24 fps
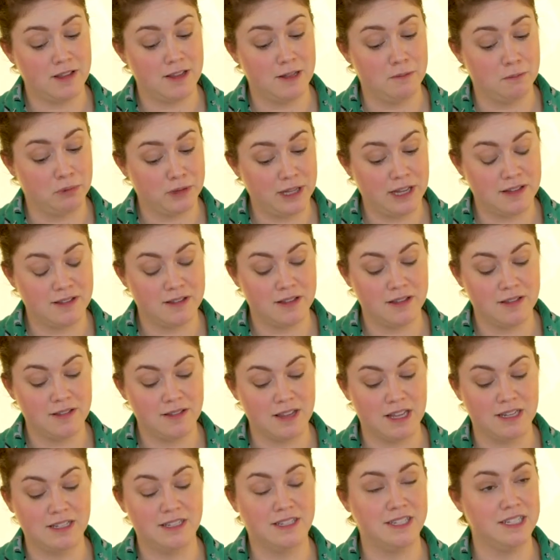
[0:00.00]
in places
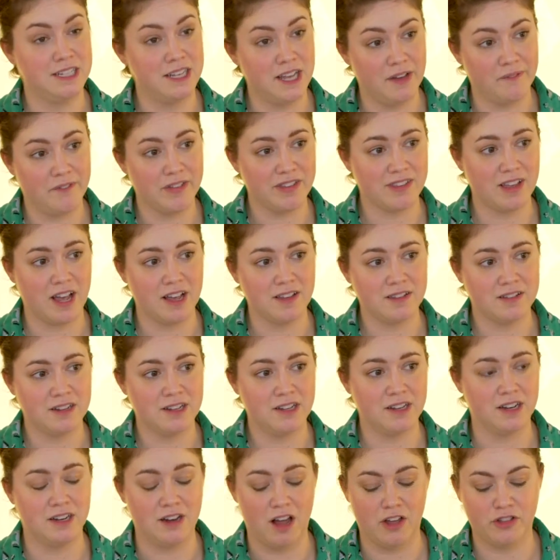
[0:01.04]
and de-emphasized
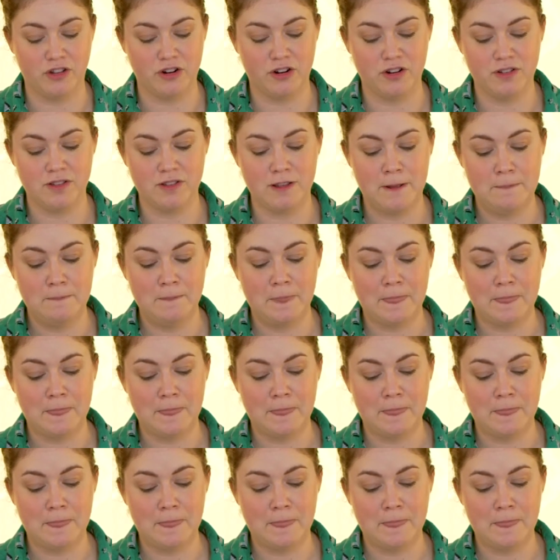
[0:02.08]
it in others.